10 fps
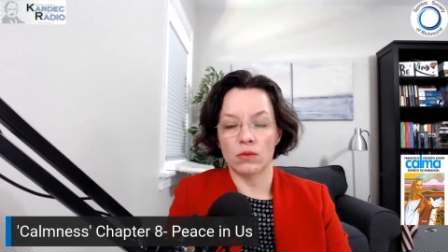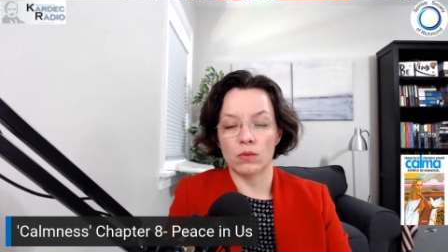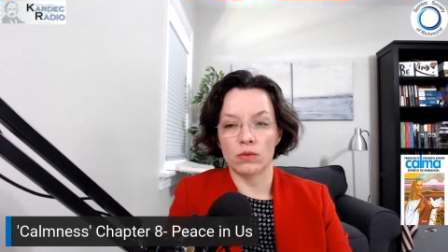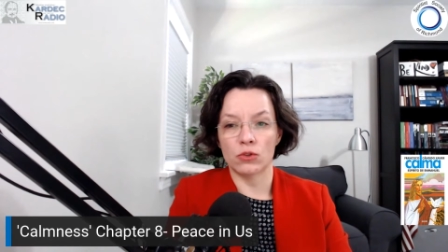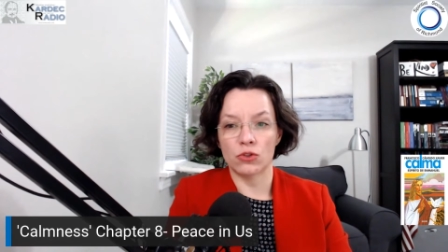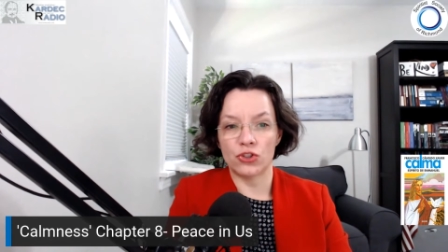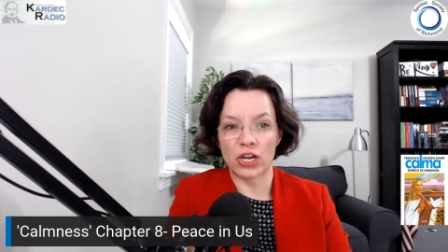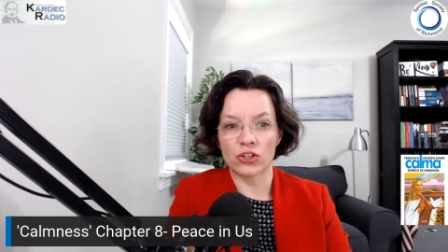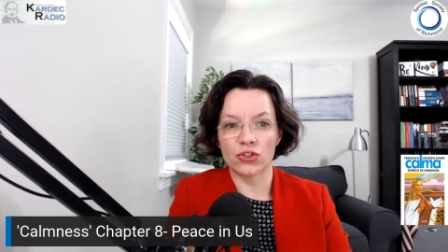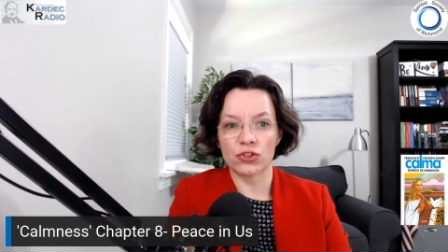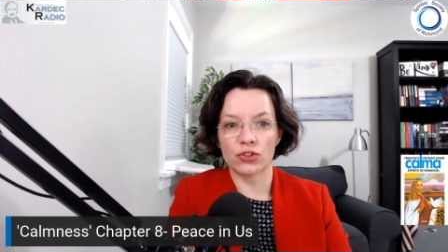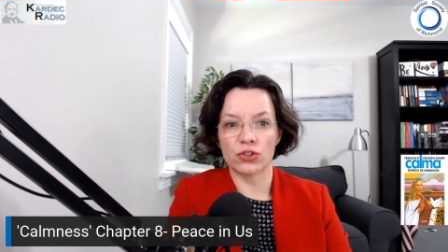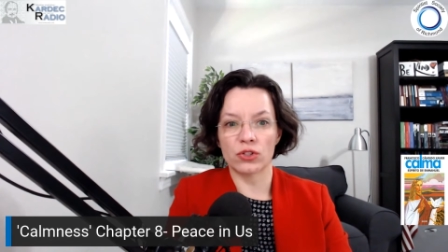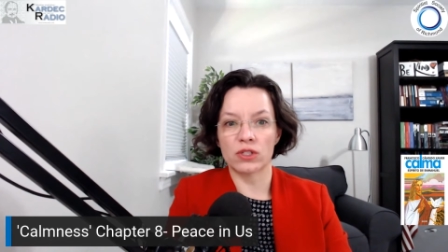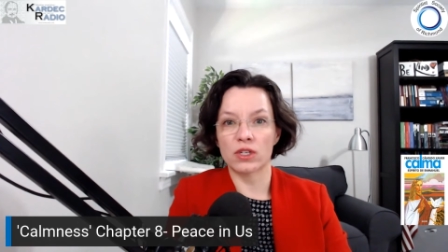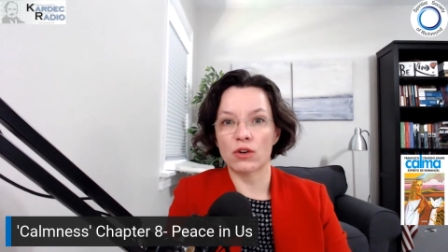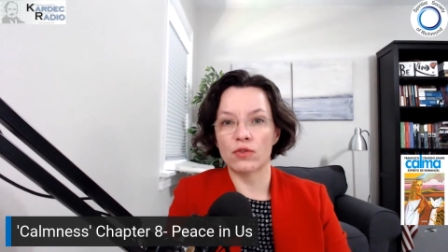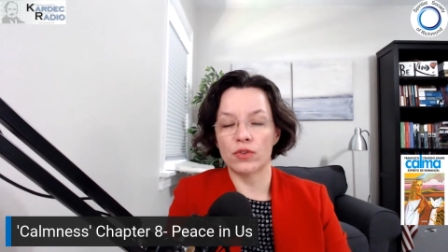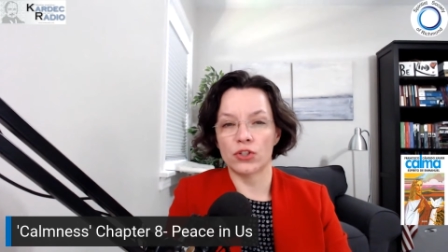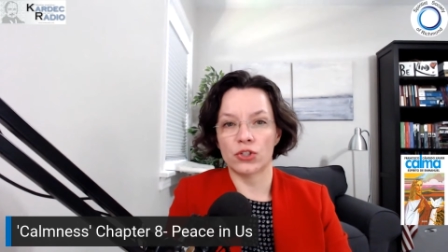suggestions to
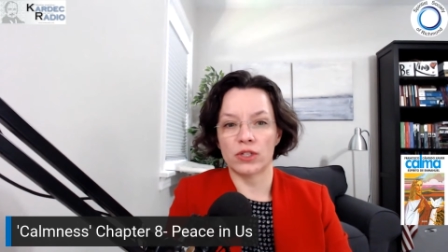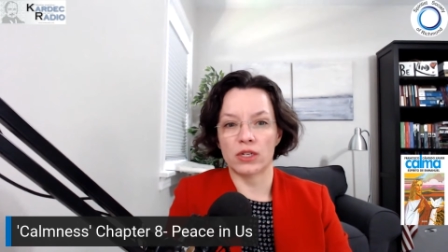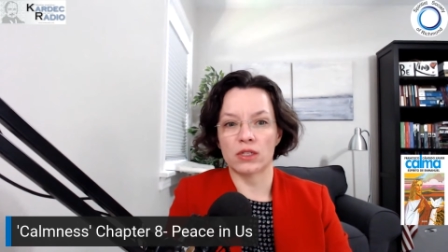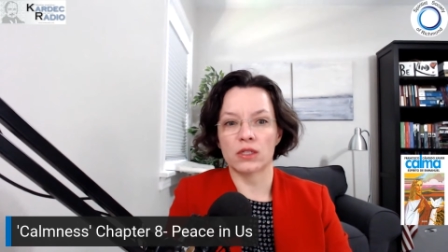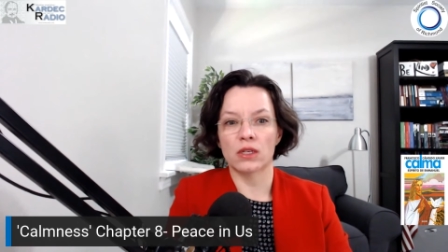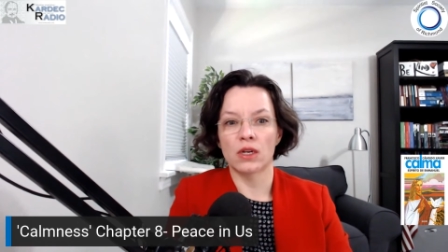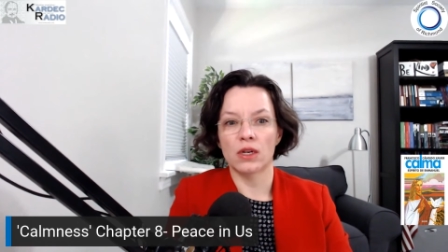selfishness